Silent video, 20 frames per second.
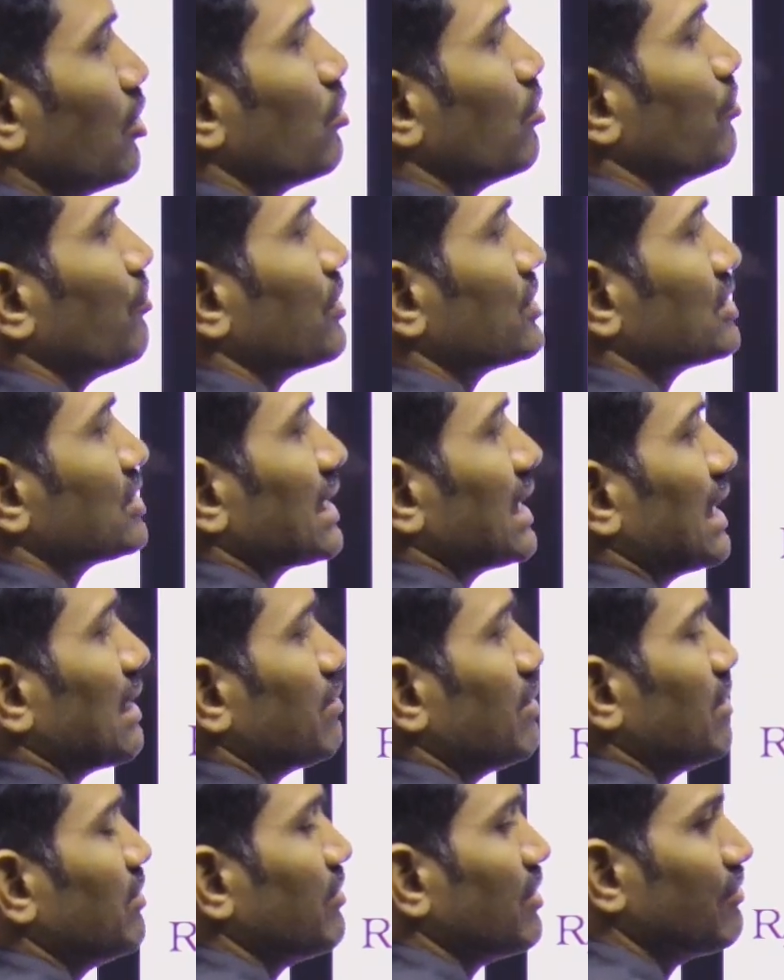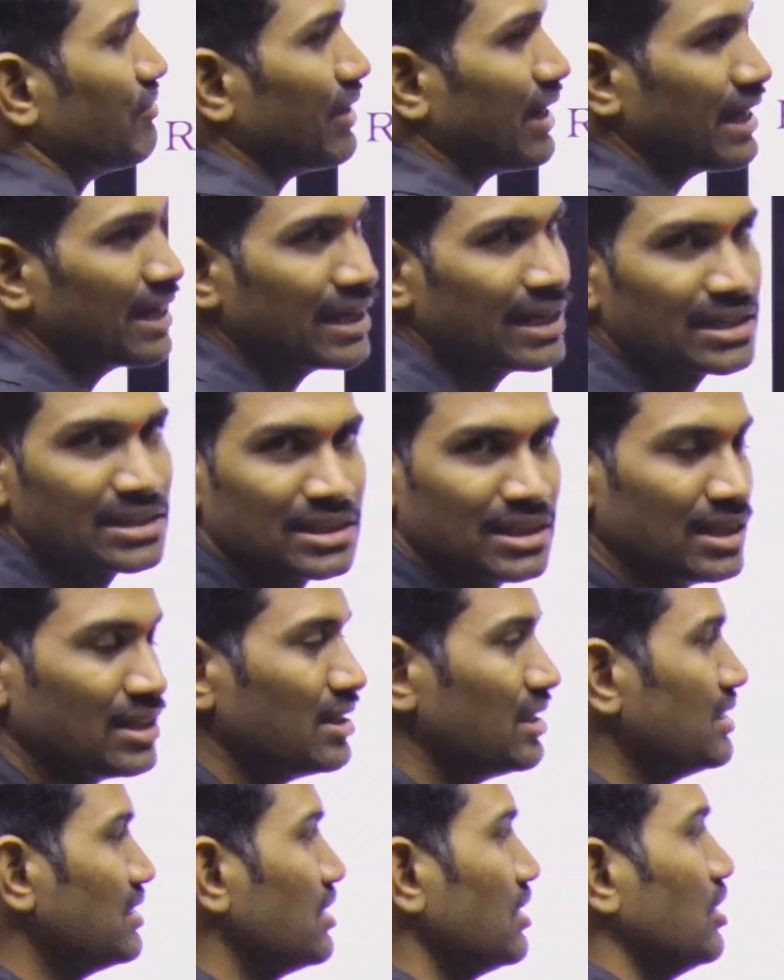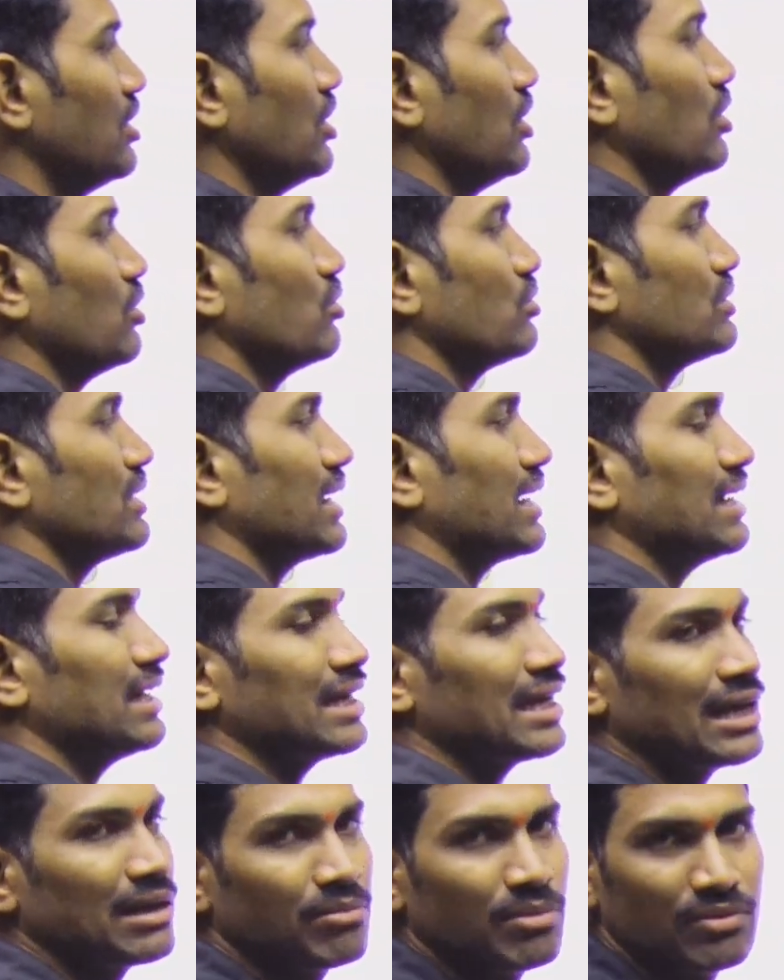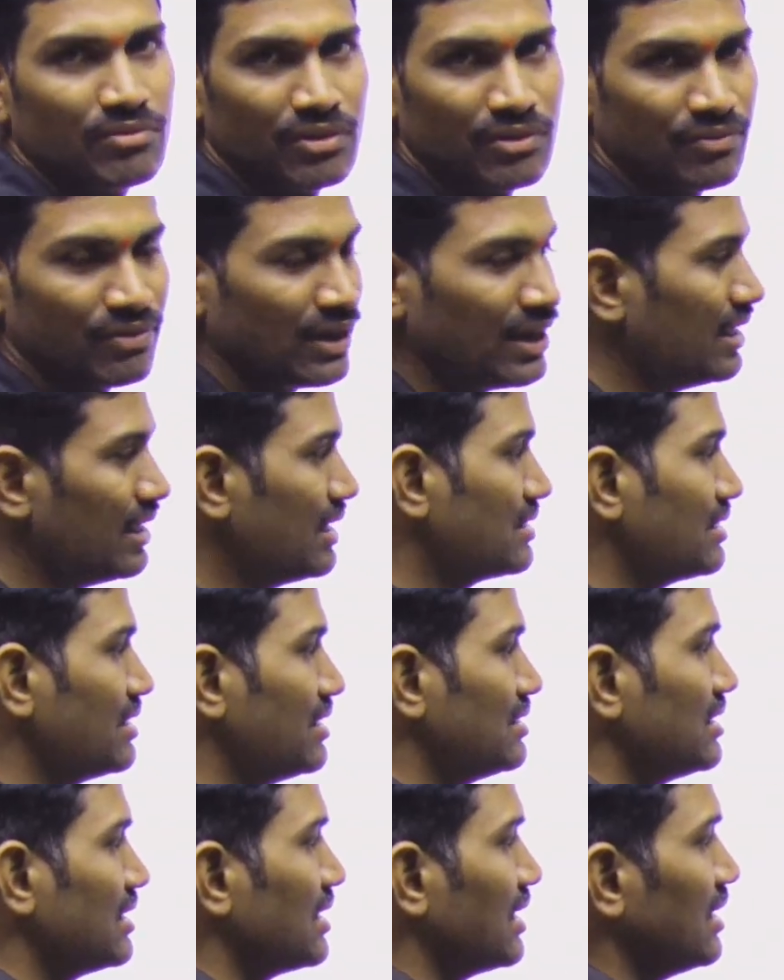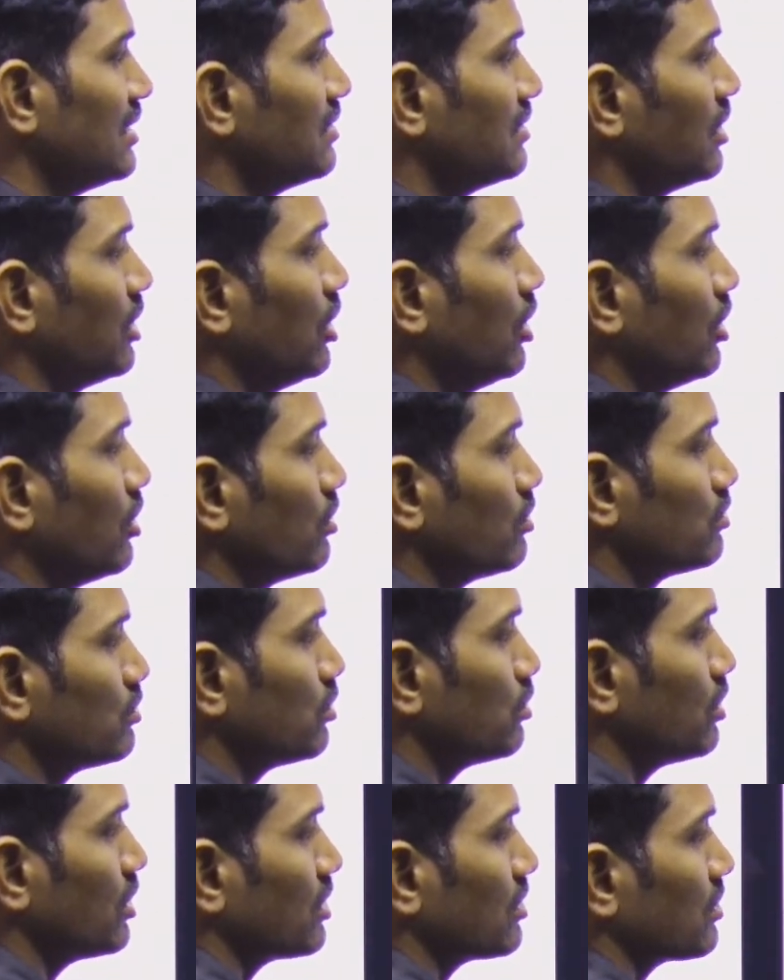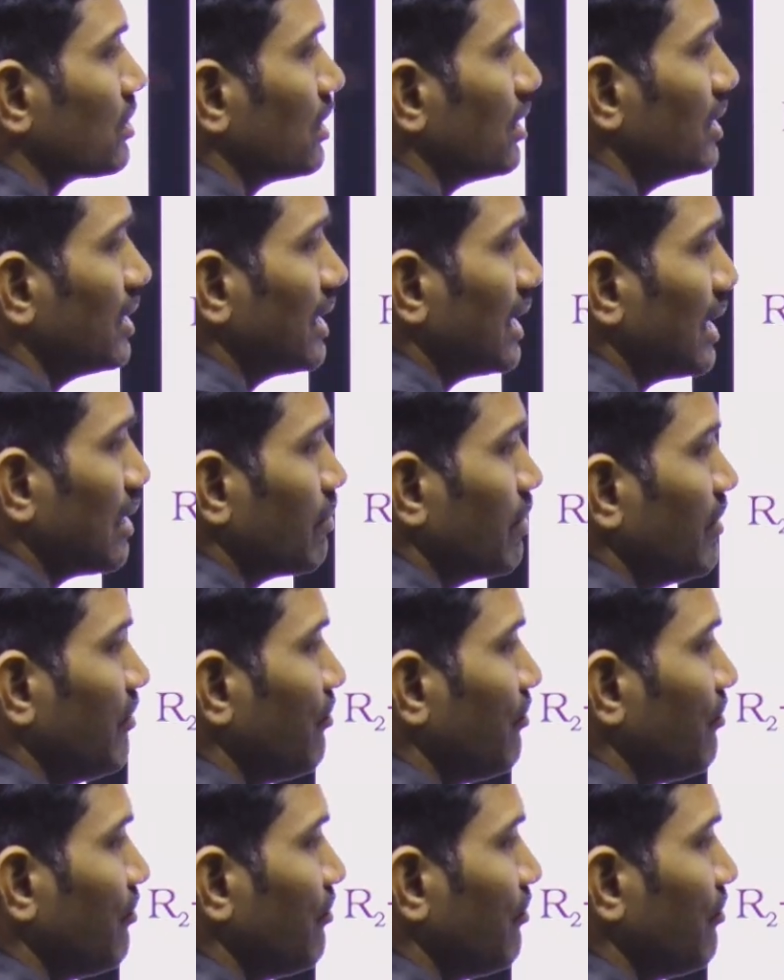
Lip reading: To first carbon, one fatty acid attached. To second carbon, one fatty acid is attached. To the third carbon,